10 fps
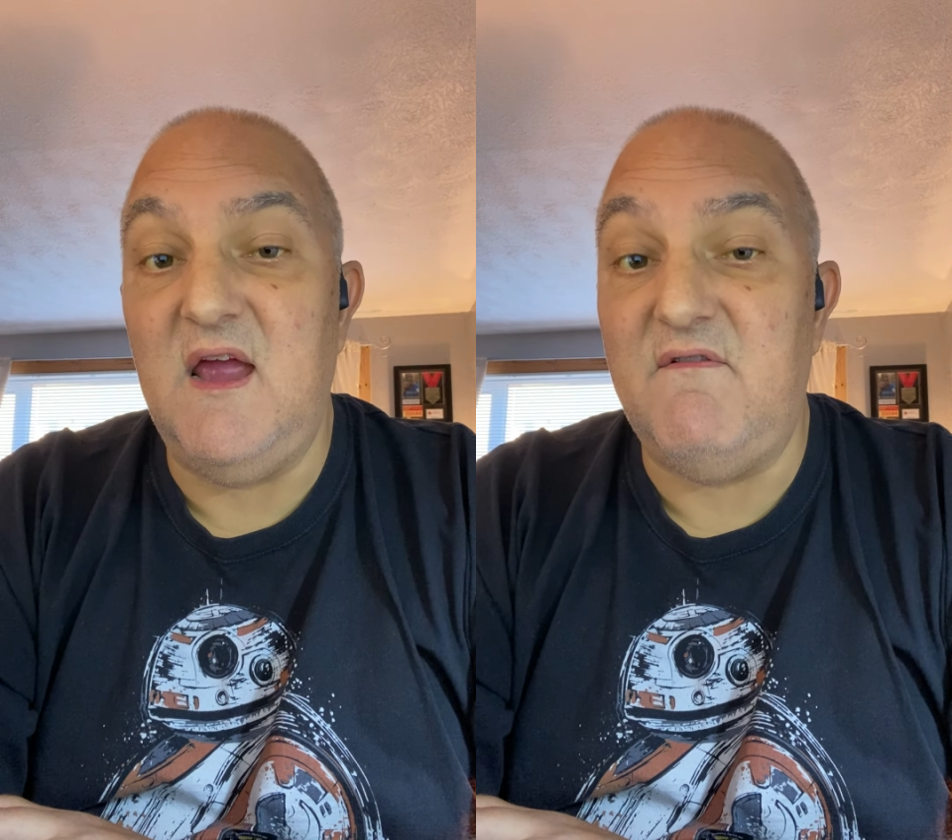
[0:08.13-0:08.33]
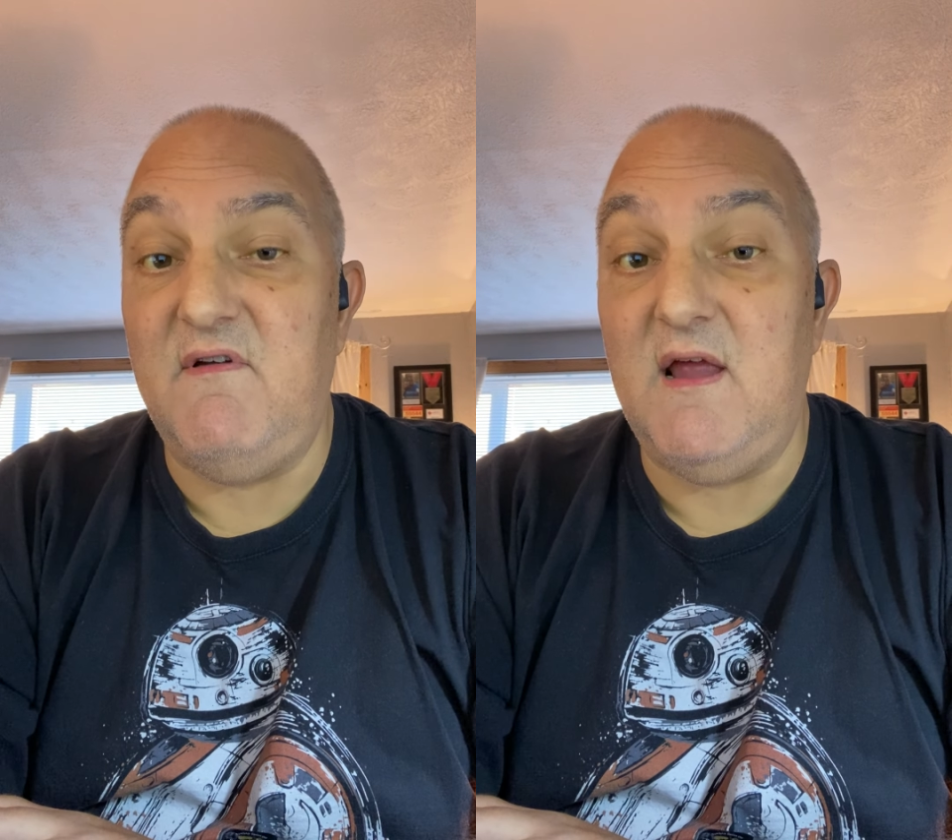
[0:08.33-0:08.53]

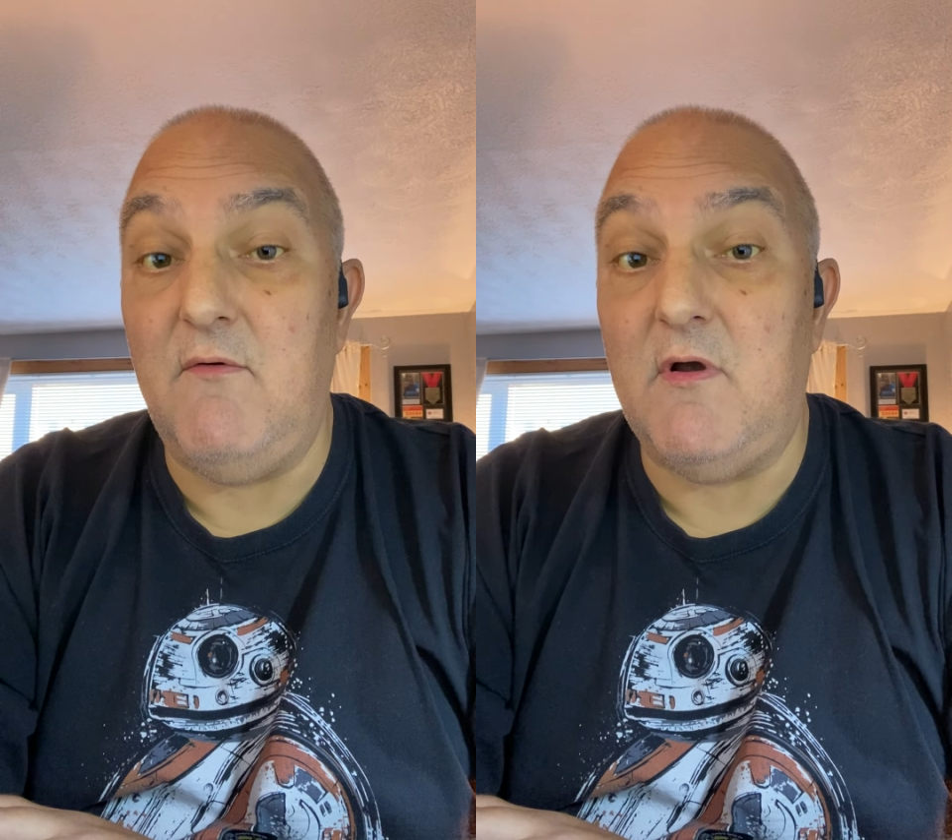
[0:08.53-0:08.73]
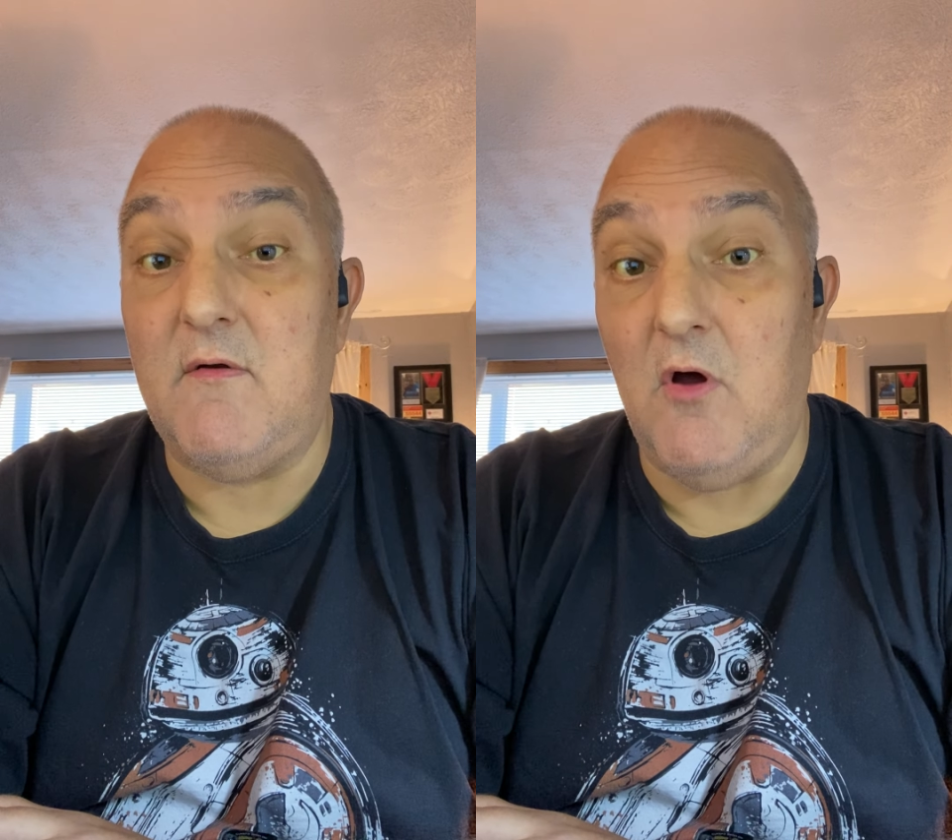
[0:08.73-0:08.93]
every
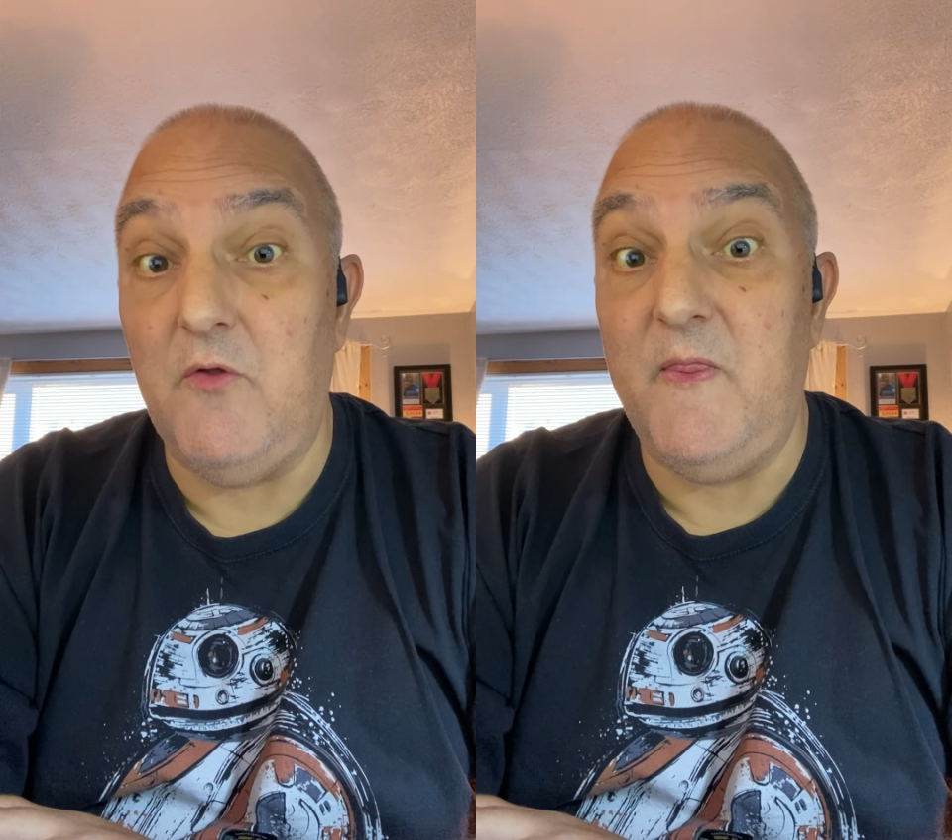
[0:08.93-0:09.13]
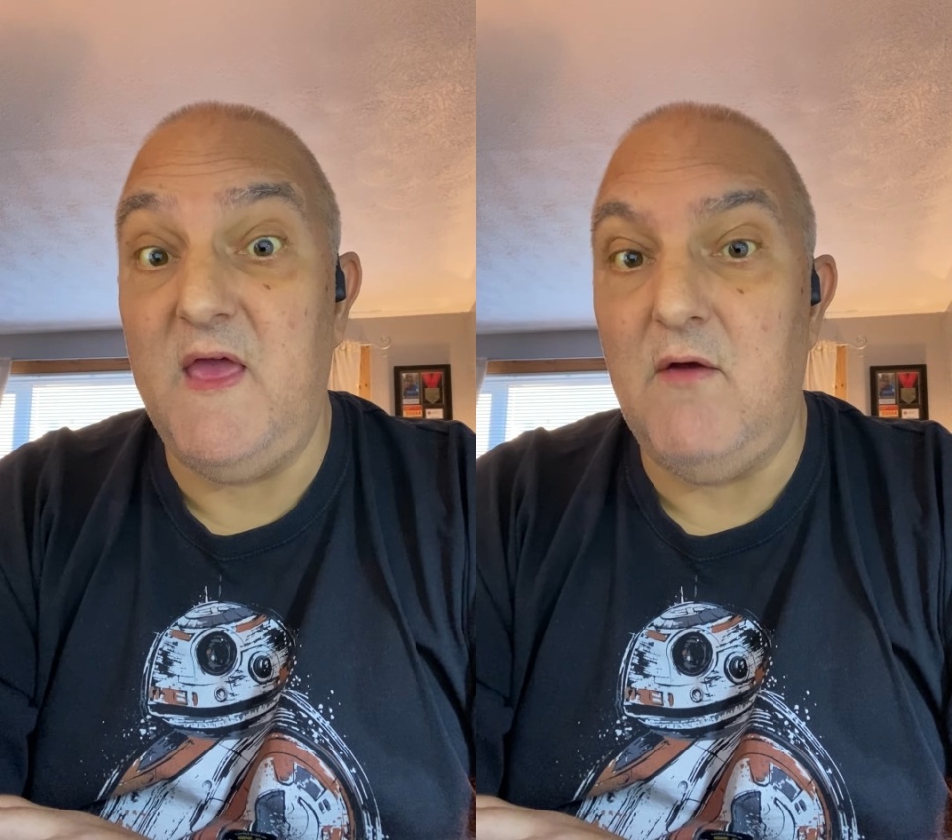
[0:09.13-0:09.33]
hour
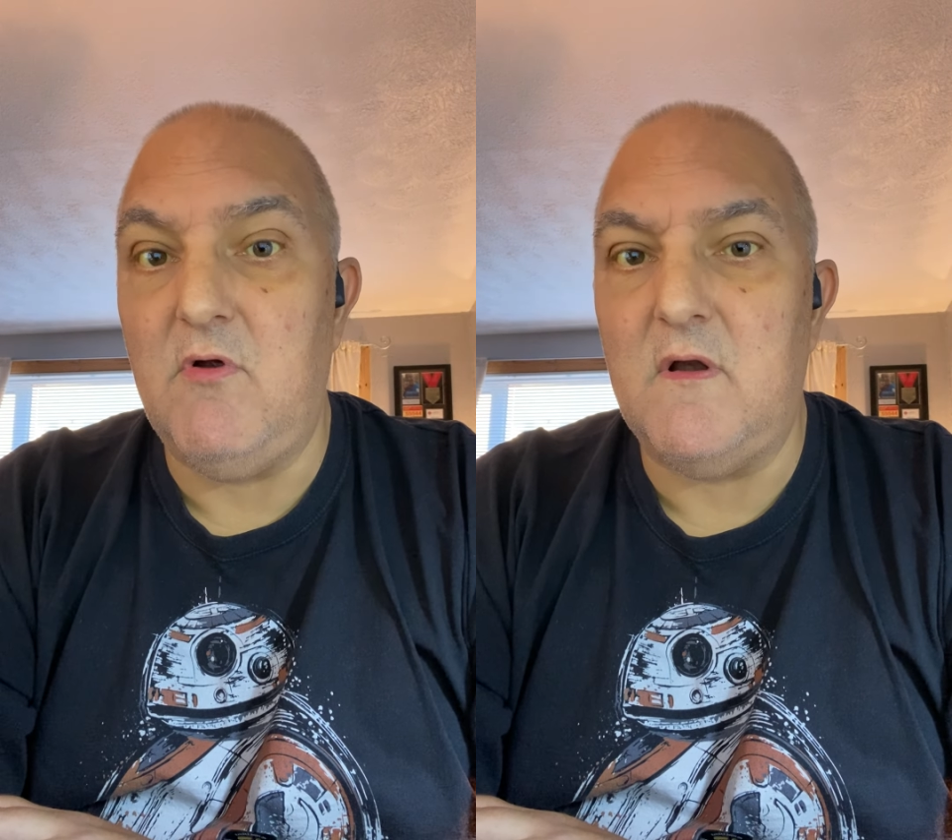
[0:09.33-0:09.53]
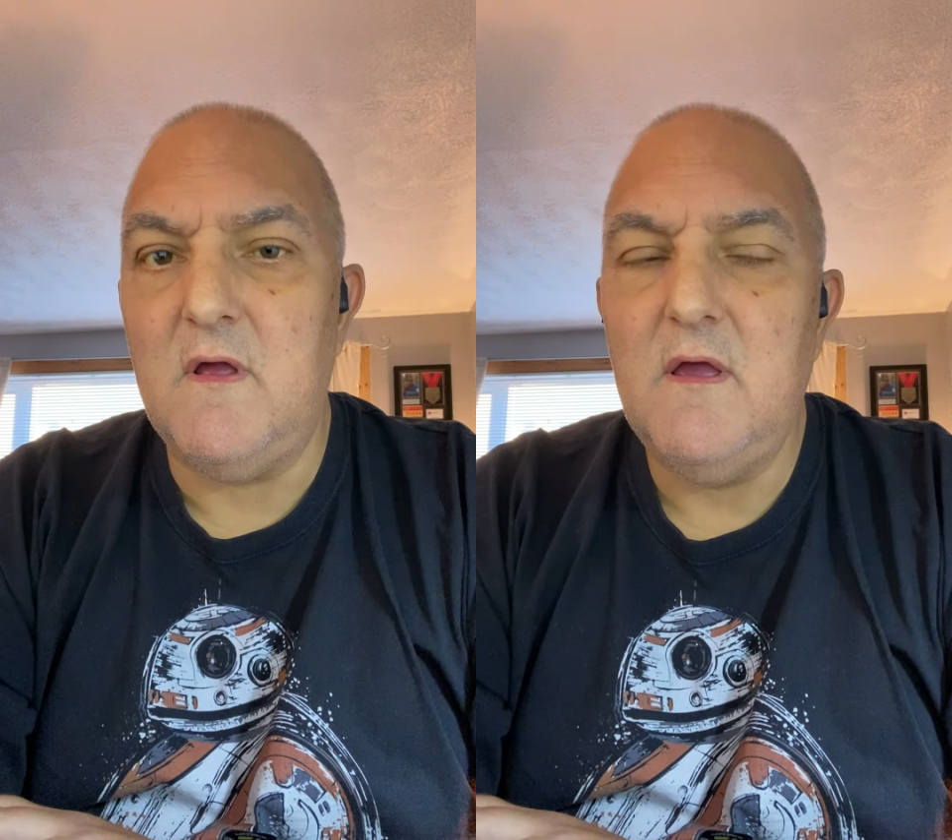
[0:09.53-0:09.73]
on the hour.